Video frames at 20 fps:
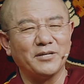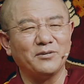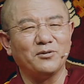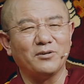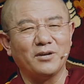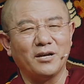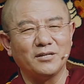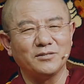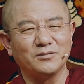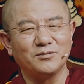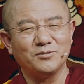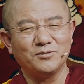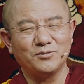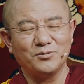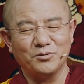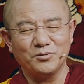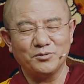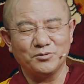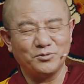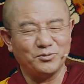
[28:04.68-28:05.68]
into
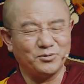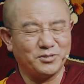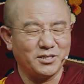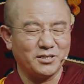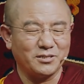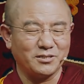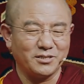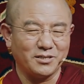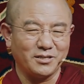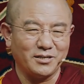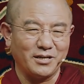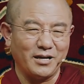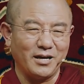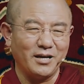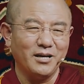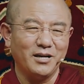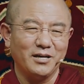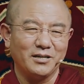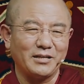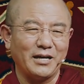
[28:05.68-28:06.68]
a thin needle.
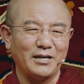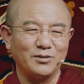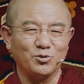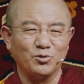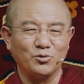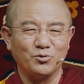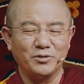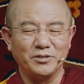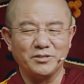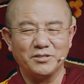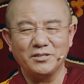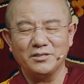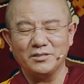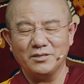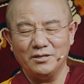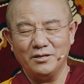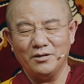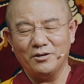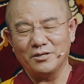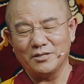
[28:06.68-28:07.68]
He thought to
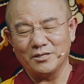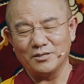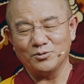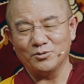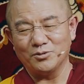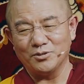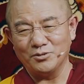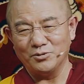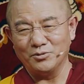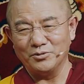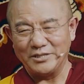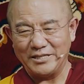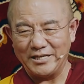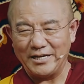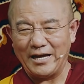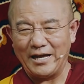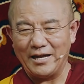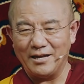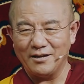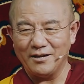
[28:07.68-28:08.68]
himself, well, if a
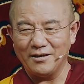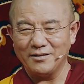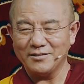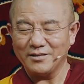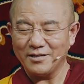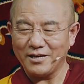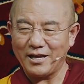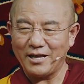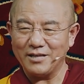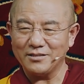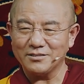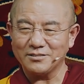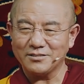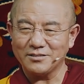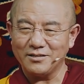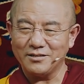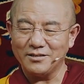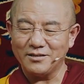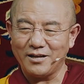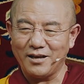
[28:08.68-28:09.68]
person, if a
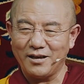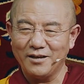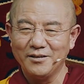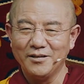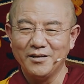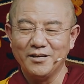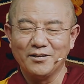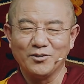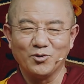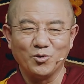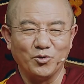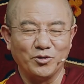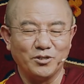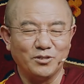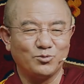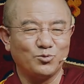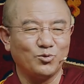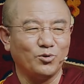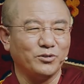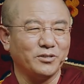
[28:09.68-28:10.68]
worldly person
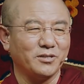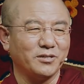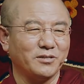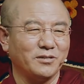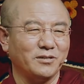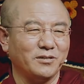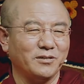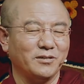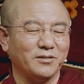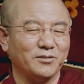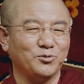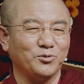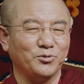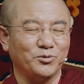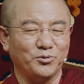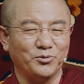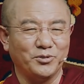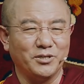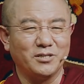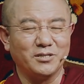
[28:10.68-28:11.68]
would spend such
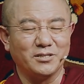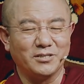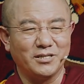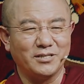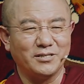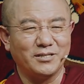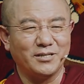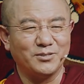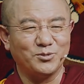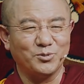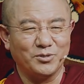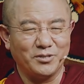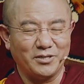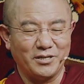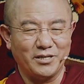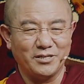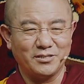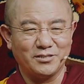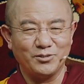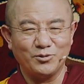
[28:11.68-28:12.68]
diligence into
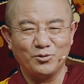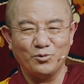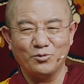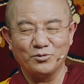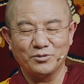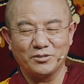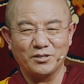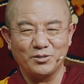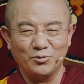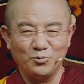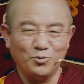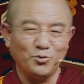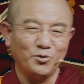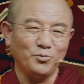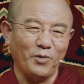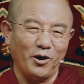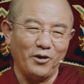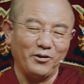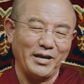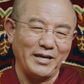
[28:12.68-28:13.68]
uh,
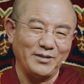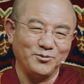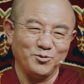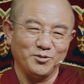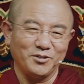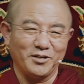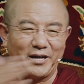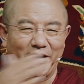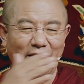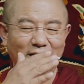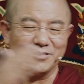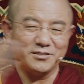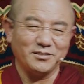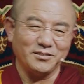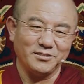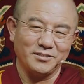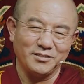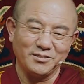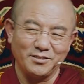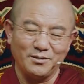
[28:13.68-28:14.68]
such
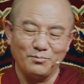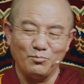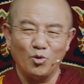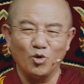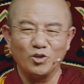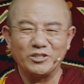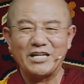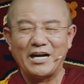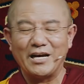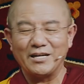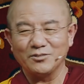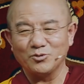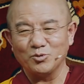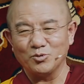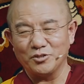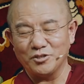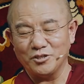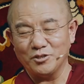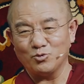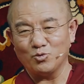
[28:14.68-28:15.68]
boring things. Why
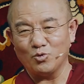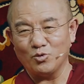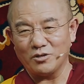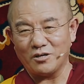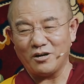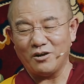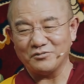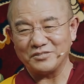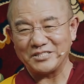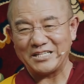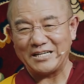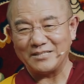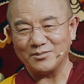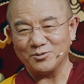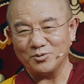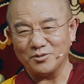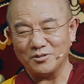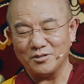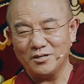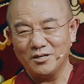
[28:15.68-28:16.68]
would I give up my
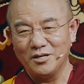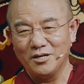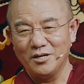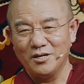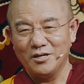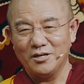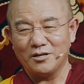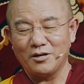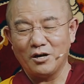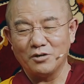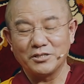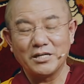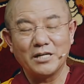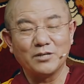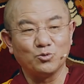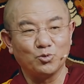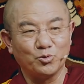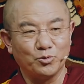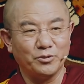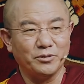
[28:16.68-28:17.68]
practice that
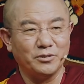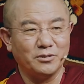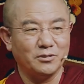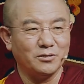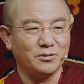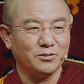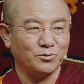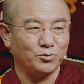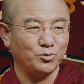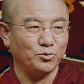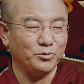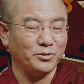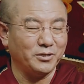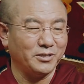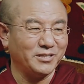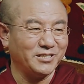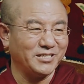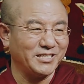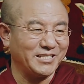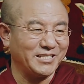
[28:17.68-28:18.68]
is really valuable?